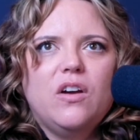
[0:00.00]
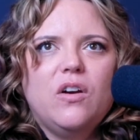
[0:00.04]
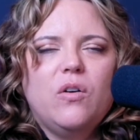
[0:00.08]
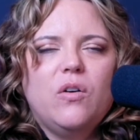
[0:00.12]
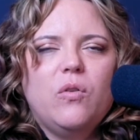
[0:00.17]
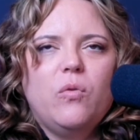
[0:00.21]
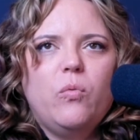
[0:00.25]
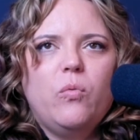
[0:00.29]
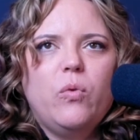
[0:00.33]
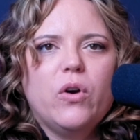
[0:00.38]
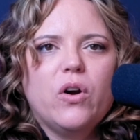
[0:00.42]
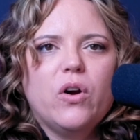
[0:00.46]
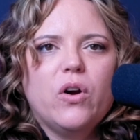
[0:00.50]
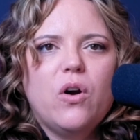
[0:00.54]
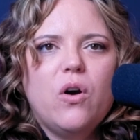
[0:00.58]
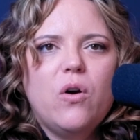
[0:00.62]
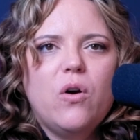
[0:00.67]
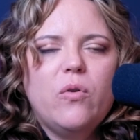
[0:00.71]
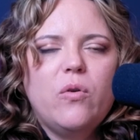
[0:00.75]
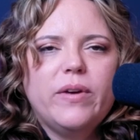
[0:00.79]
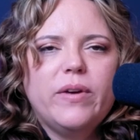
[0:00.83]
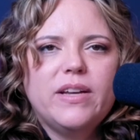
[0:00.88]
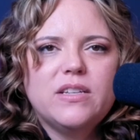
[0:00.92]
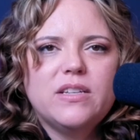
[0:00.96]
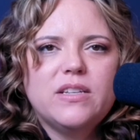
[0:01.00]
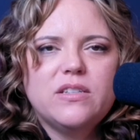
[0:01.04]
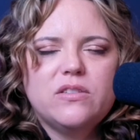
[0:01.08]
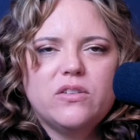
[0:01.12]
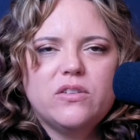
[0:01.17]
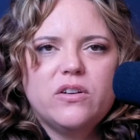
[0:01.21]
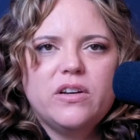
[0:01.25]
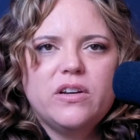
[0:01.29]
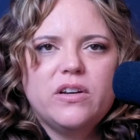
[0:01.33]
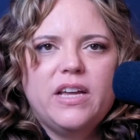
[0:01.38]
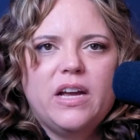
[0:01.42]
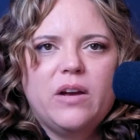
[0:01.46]
we're always
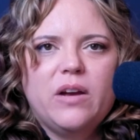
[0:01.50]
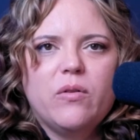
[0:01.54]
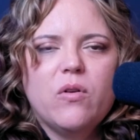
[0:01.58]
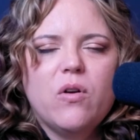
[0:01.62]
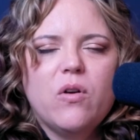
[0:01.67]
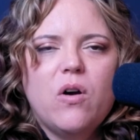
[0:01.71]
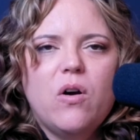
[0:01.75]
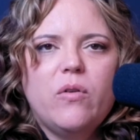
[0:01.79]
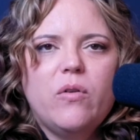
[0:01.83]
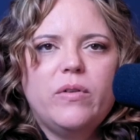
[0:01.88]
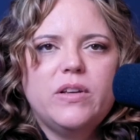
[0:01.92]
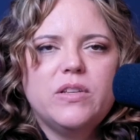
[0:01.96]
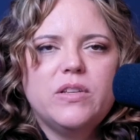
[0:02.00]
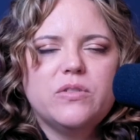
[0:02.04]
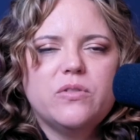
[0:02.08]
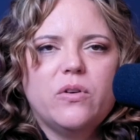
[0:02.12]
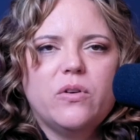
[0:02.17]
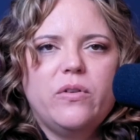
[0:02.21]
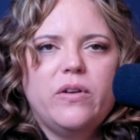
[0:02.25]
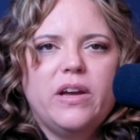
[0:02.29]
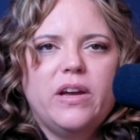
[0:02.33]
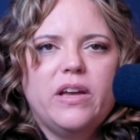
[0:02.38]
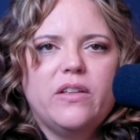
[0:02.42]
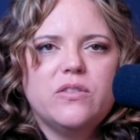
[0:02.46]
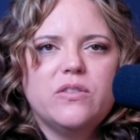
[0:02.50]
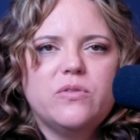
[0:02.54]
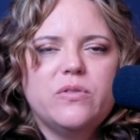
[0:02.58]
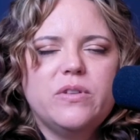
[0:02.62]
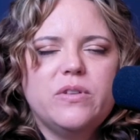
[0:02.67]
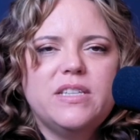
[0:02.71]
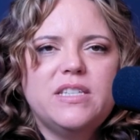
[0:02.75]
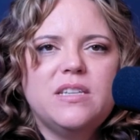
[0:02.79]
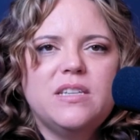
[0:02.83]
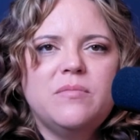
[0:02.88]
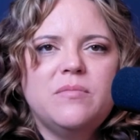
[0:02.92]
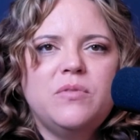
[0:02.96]
learning, we're always growing. There's
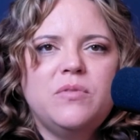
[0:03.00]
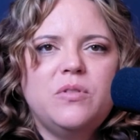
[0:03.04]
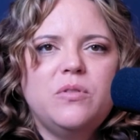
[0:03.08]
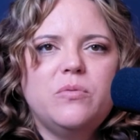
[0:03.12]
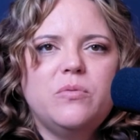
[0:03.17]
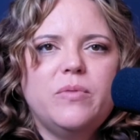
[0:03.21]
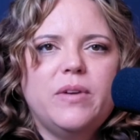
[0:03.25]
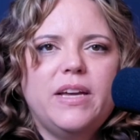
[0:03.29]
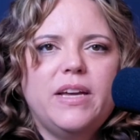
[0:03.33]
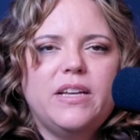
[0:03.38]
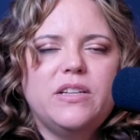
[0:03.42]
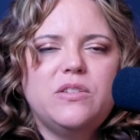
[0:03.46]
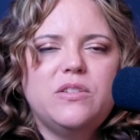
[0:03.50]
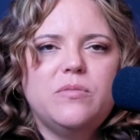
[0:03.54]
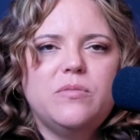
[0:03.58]
always some new way to